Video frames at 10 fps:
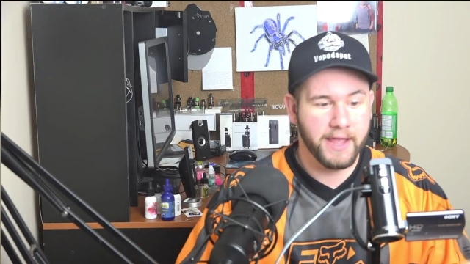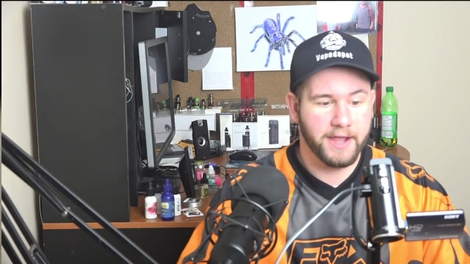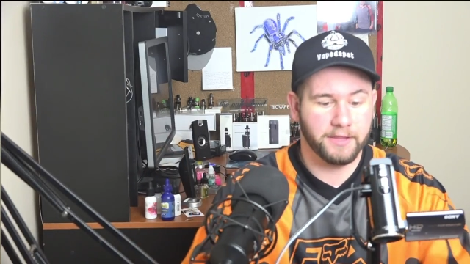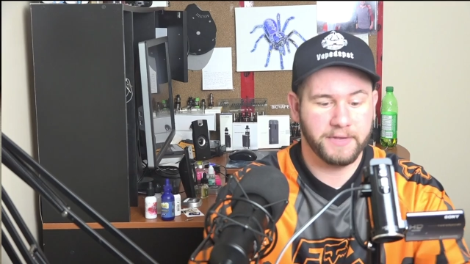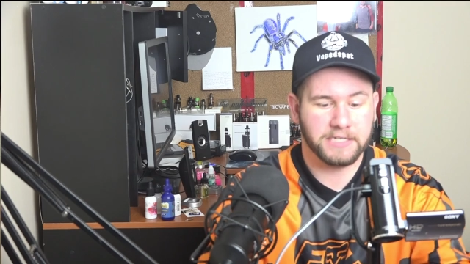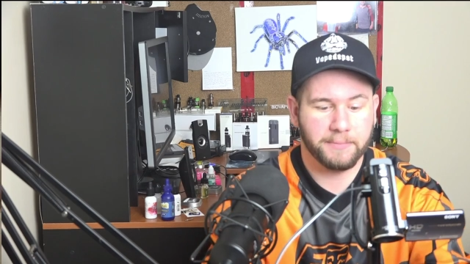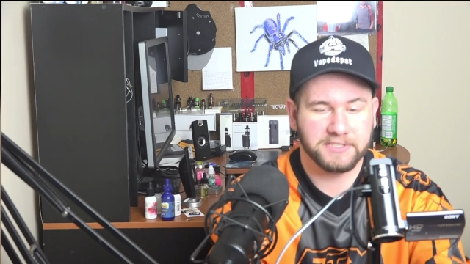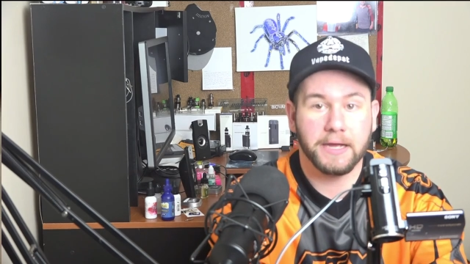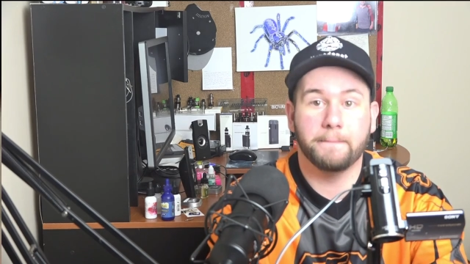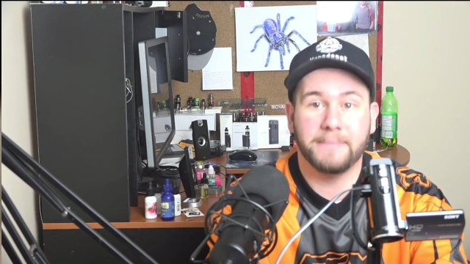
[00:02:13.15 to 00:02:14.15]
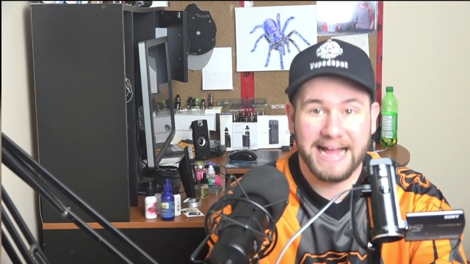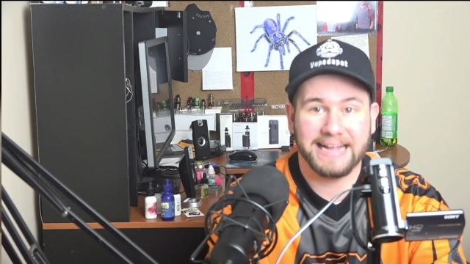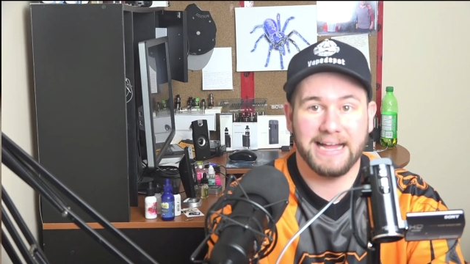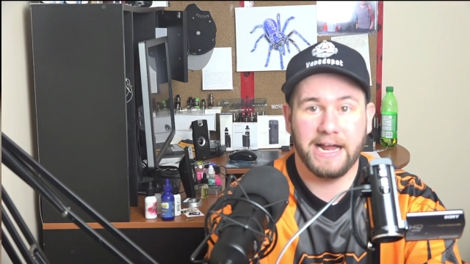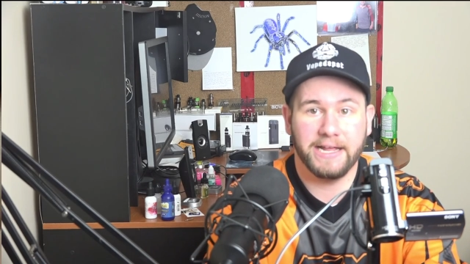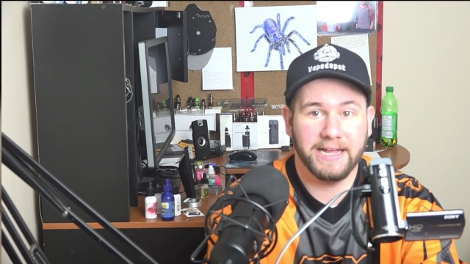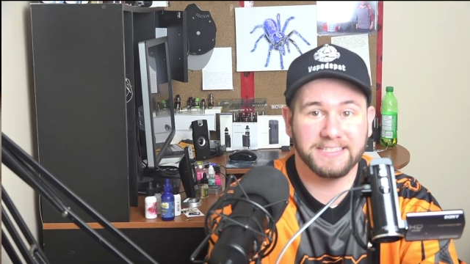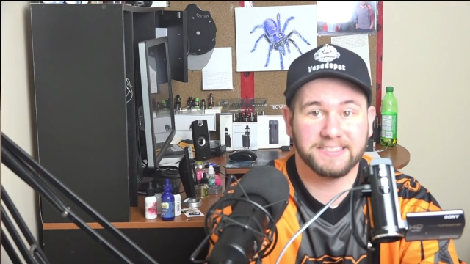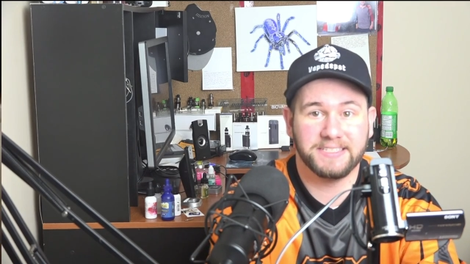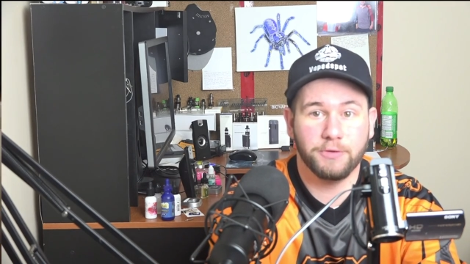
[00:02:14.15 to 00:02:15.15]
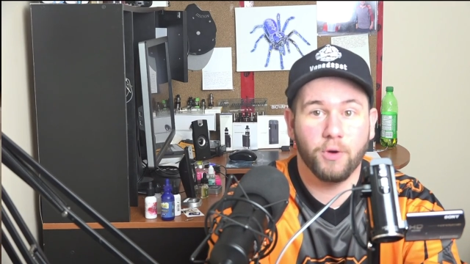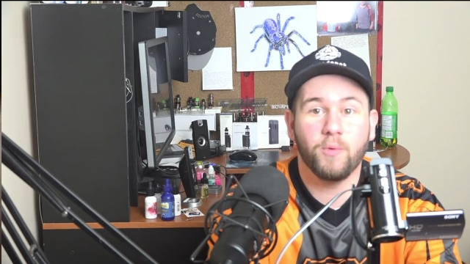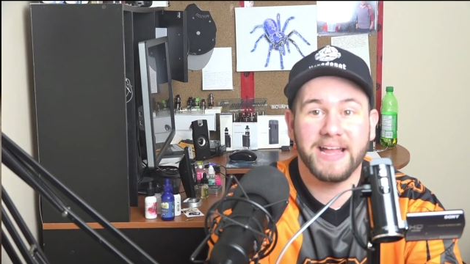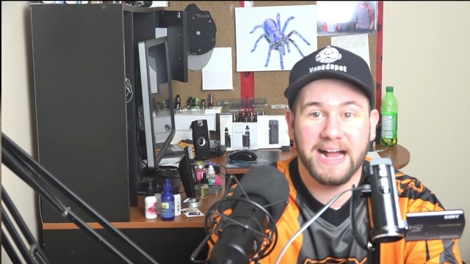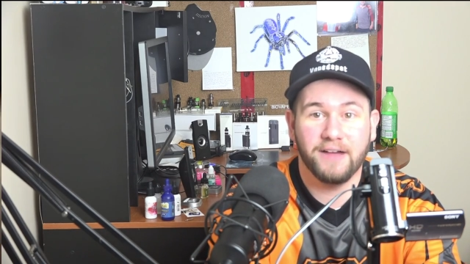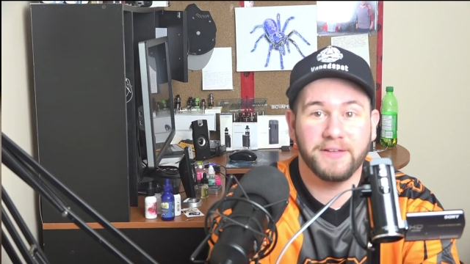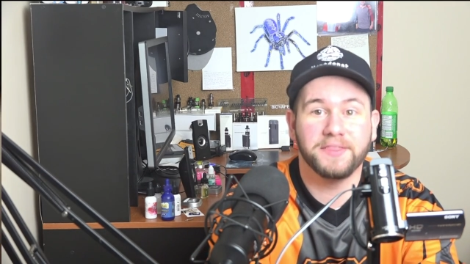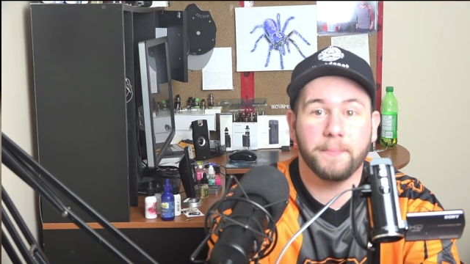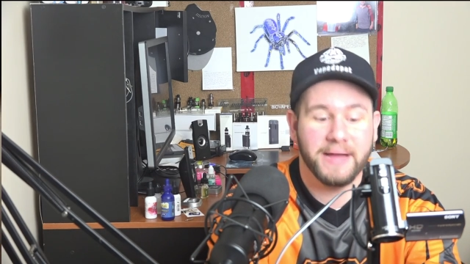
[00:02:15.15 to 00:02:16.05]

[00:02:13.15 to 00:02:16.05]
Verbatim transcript: In the meantime, let's get back at it and see what we have in the